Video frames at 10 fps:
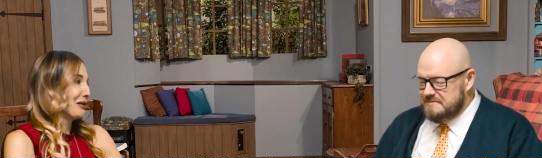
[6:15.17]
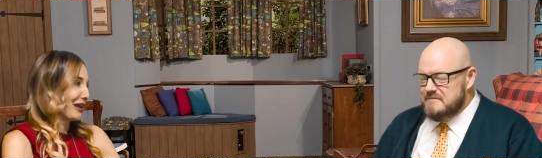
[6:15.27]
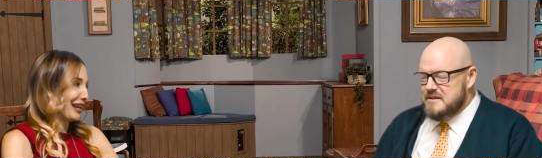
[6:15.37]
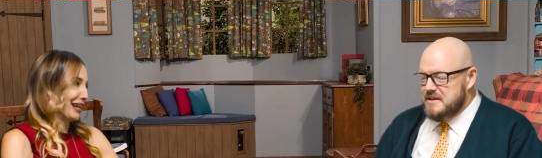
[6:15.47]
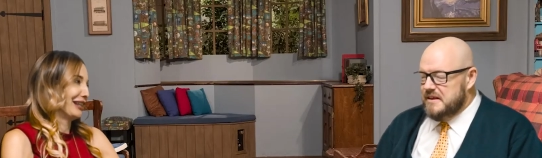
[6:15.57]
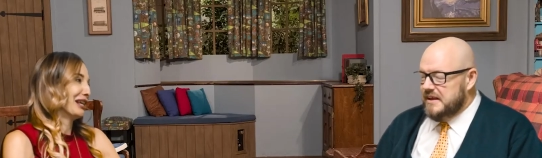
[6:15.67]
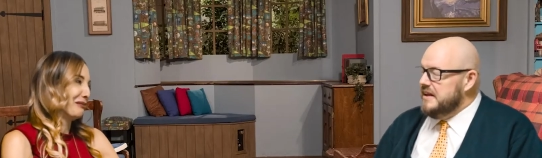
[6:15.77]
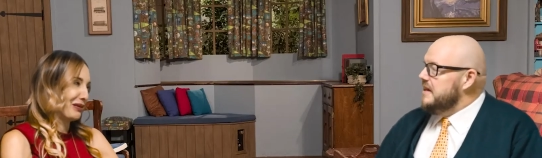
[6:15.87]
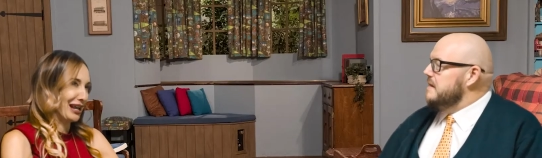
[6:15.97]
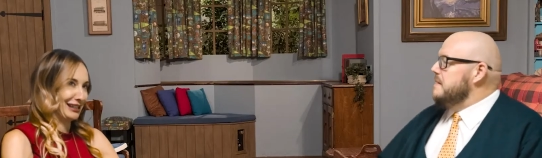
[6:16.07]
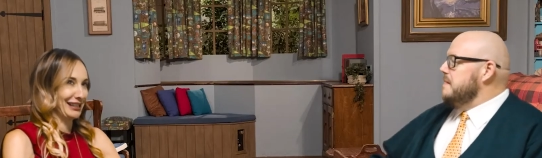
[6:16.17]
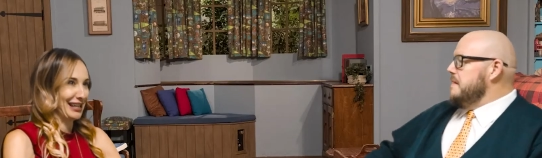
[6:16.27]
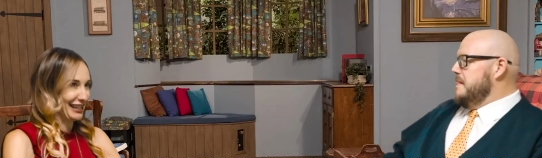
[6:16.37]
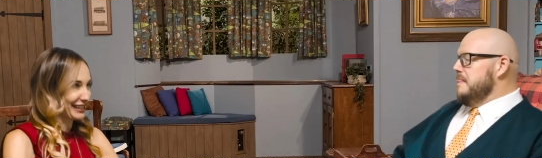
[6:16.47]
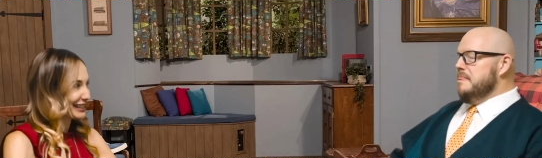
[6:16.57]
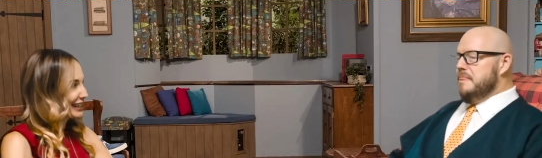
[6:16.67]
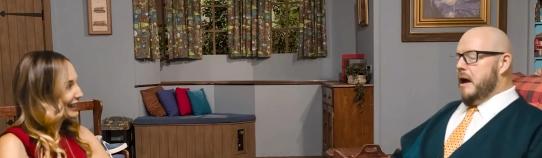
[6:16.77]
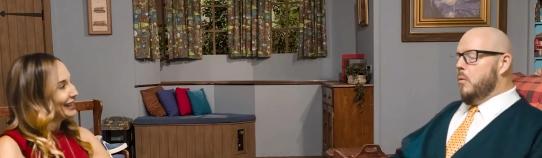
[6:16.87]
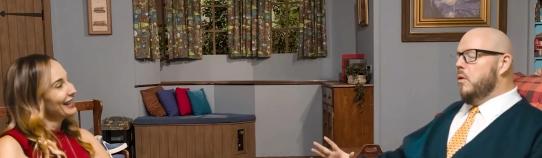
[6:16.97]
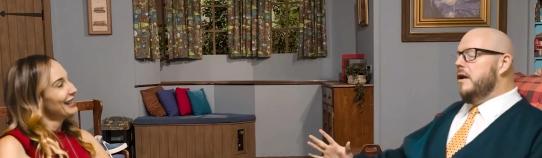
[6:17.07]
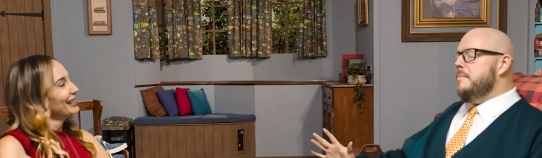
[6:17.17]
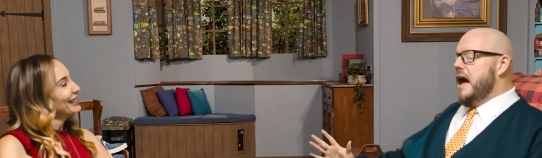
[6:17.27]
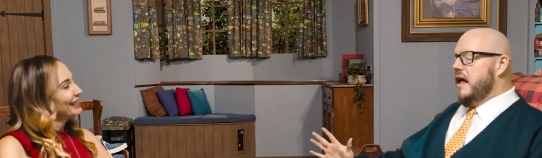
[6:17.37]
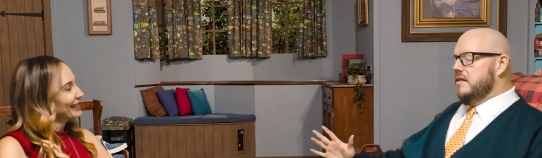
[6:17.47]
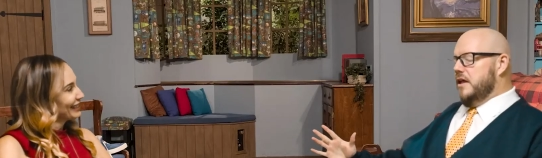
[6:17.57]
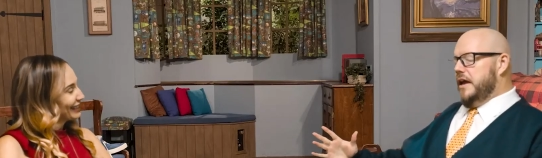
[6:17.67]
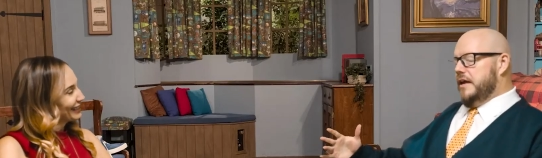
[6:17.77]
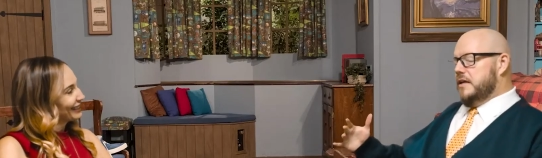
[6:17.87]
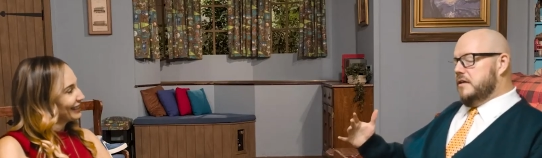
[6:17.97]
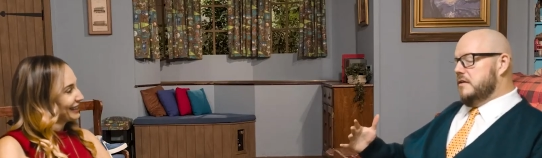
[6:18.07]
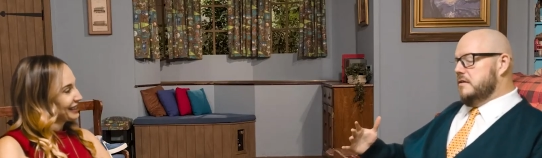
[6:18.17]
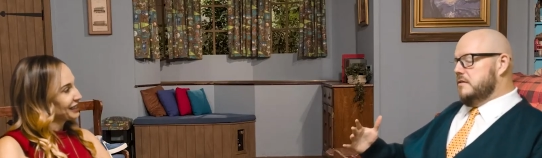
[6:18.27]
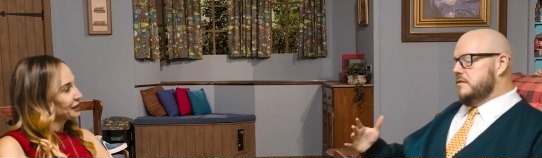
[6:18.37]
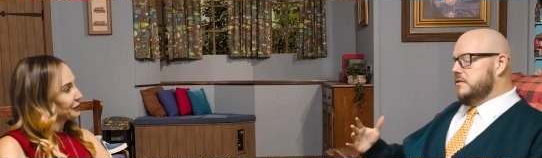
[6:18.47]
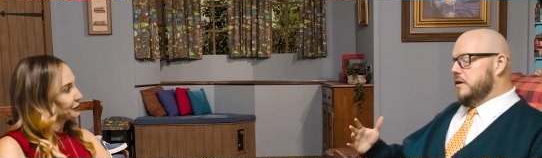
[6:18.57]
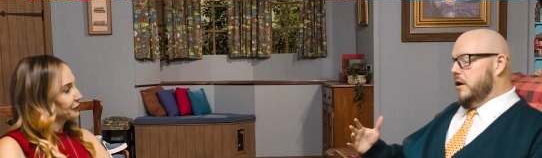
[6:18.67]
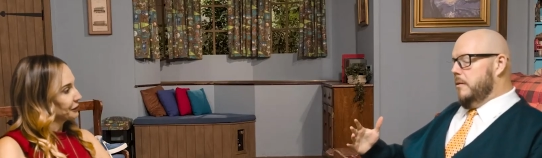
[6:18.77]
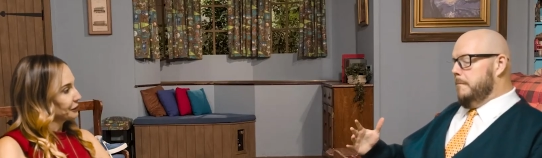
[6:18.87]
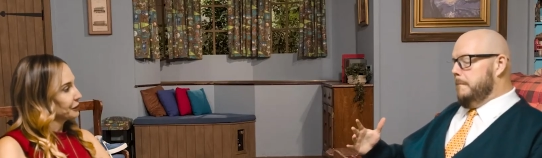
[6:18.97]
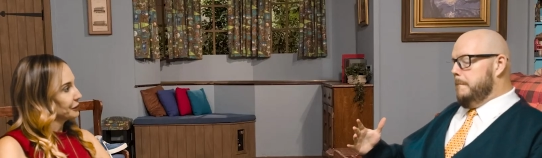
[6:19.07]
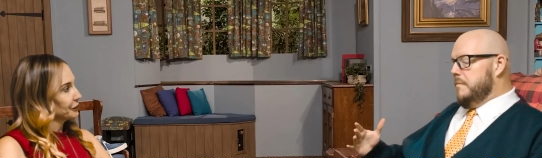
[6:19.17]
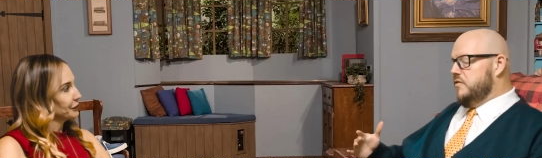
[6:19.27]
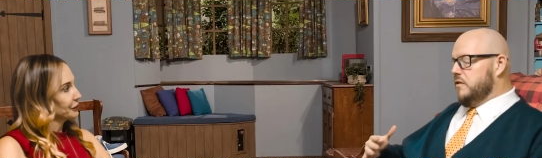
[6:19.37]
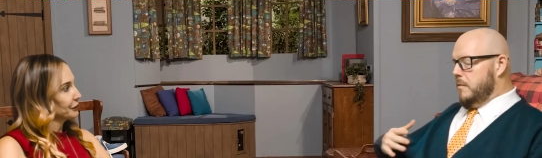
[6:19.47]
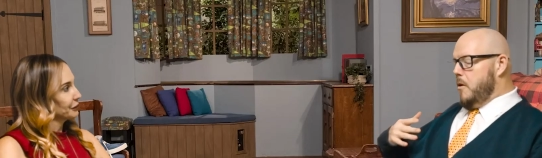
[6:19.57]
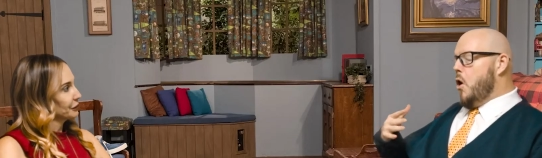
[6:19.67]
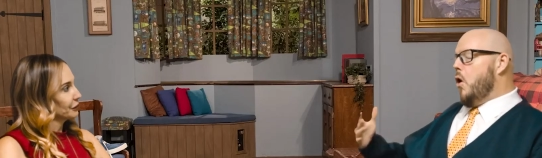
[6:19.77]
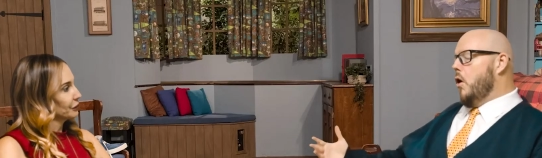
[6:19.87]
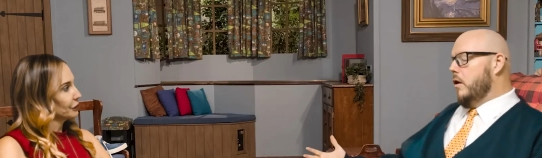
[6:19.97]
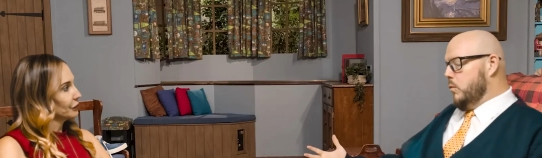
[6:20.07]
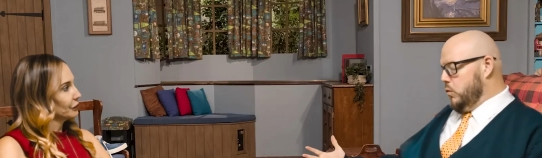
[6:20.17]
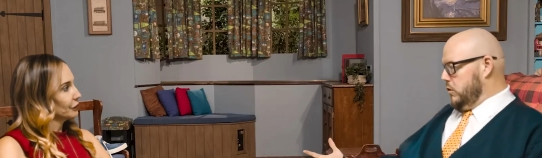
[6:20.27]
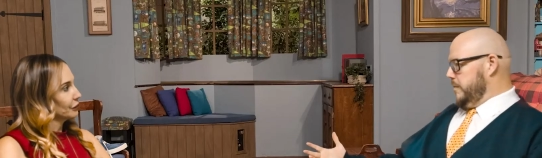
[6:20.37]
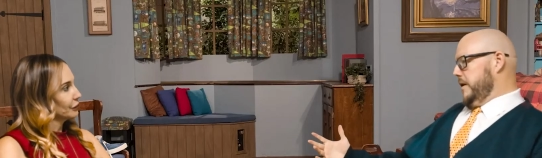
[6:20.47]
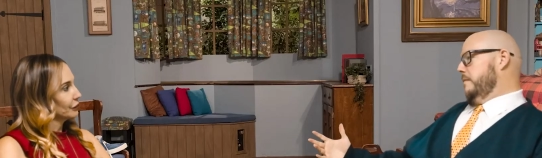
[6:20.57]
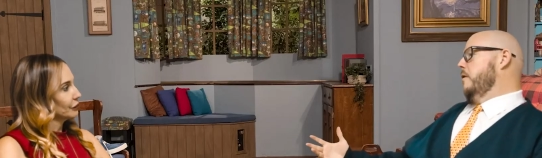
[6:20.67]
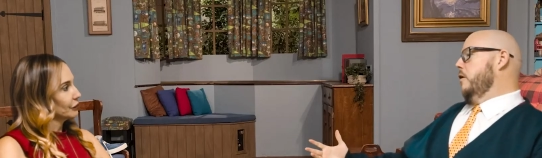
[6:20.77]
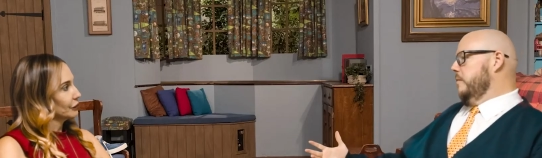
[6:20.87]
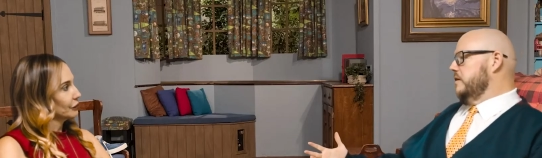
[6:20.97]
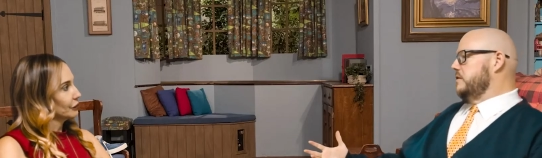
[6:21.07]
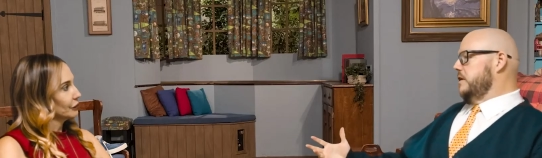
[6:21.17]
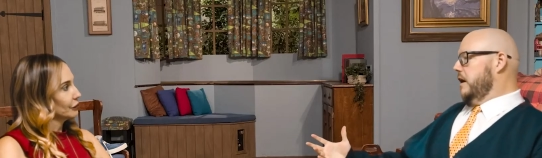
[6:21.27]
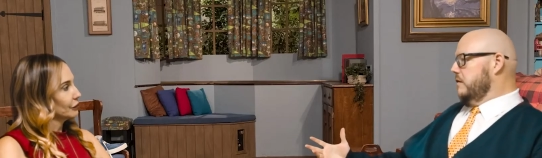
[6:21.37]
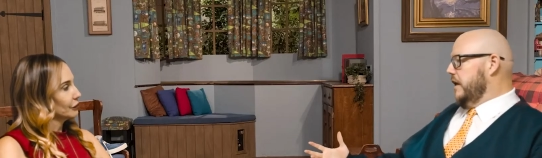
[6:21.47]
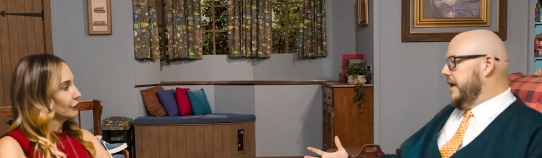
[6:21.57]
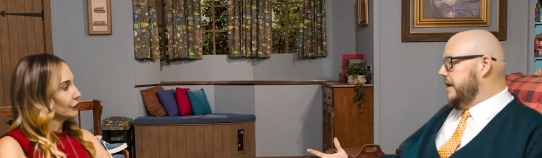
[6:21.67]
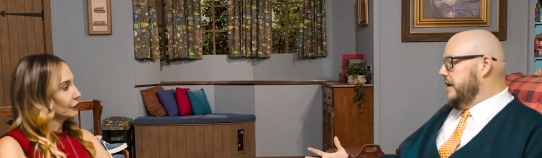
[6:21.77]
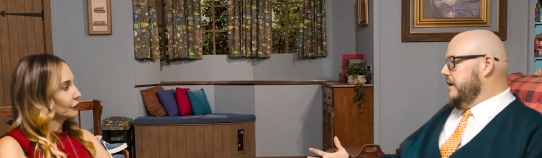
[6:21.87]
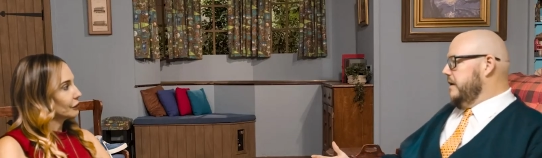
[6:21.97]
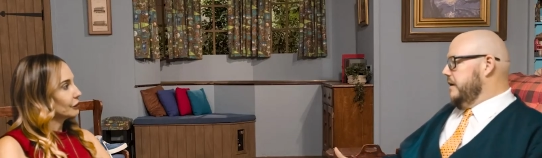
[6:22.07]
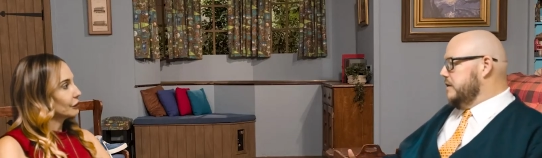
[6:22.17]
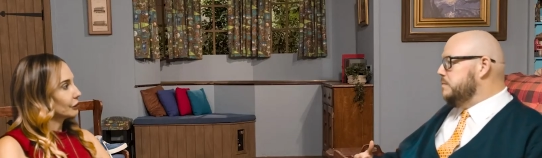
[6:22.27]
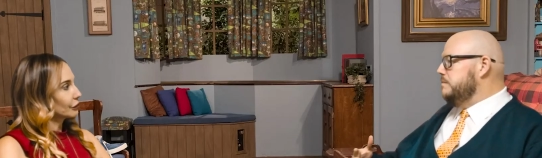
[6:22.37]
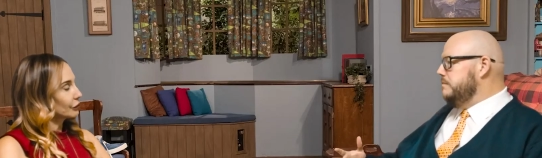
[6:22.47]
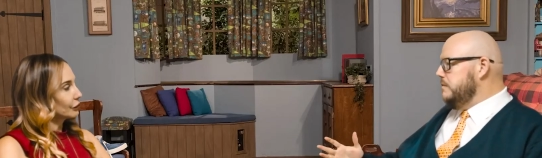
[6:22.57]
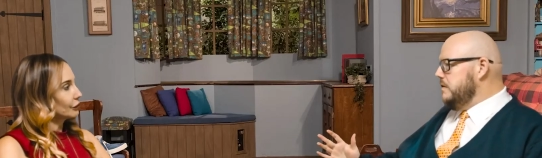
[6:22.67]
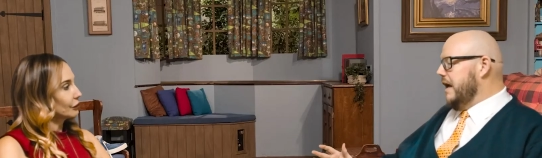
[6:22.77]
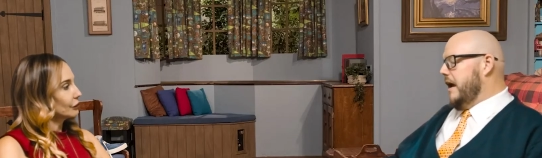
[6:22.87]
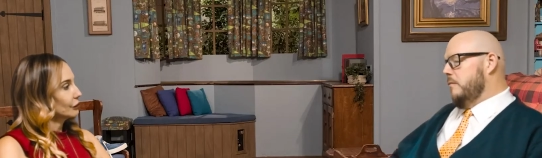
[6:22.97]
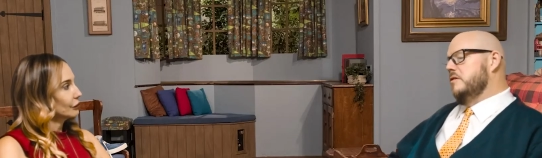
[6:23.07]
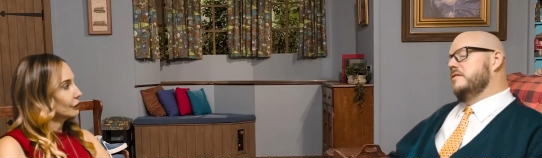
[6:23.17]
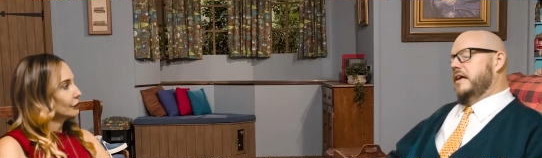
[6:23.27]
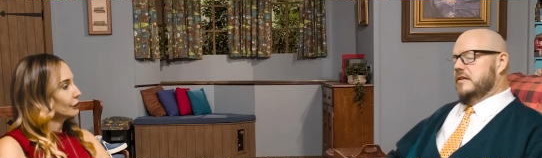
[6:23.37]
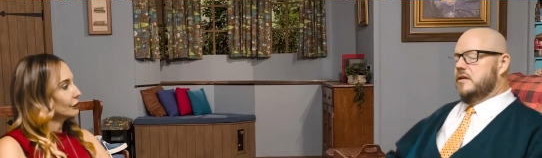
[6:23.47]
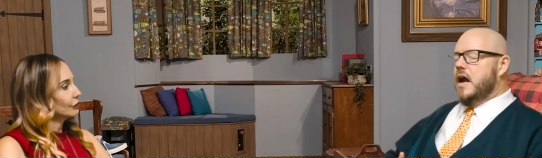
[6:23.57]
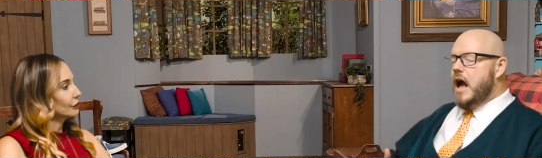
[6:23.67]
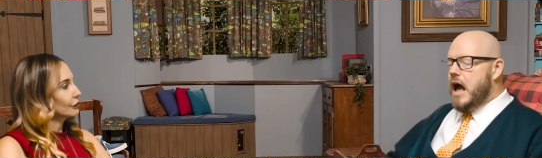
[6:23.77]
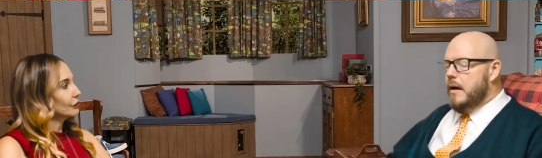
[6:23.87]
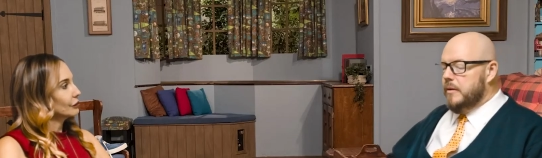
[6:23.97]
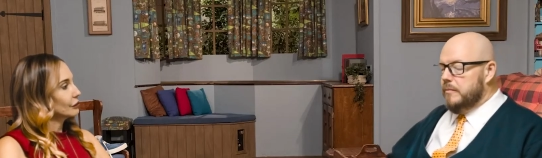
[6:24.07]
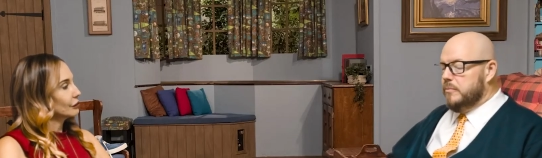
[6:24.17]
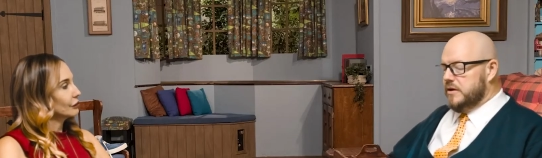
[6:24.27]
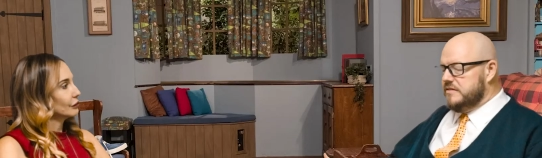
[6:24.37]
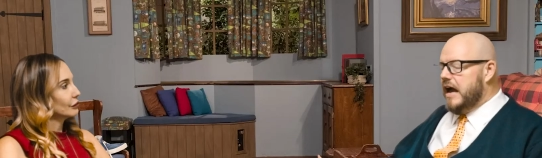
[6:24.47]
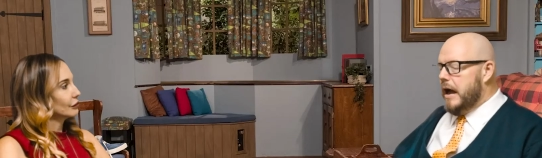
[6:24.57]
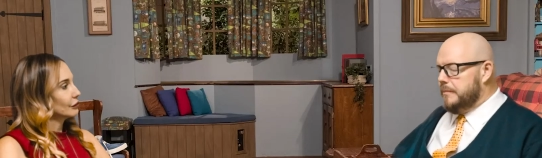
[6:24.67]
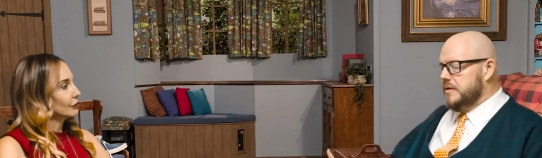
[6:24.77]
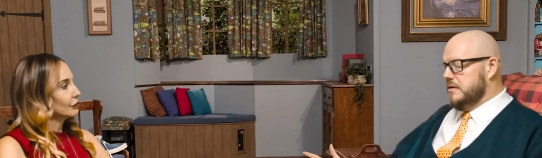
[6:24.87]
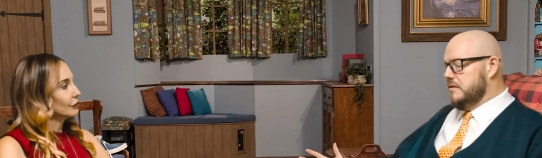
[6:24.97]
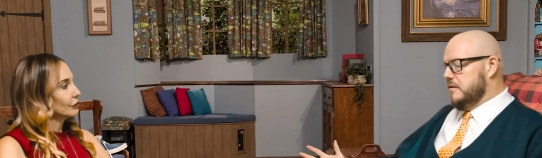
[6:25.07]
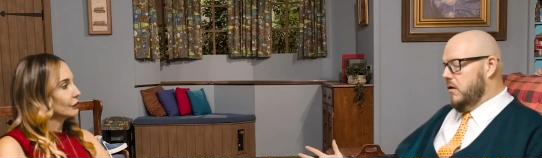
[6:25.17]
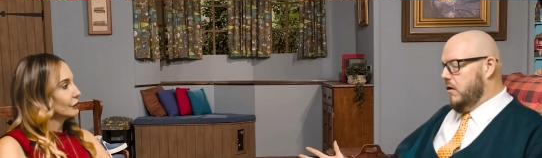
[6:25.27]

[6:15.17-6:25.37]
Speaker 1: to be in the business. Now, what about like some some heartwarming moments. You know, like it's not I wouldn't say it's common, but it's happened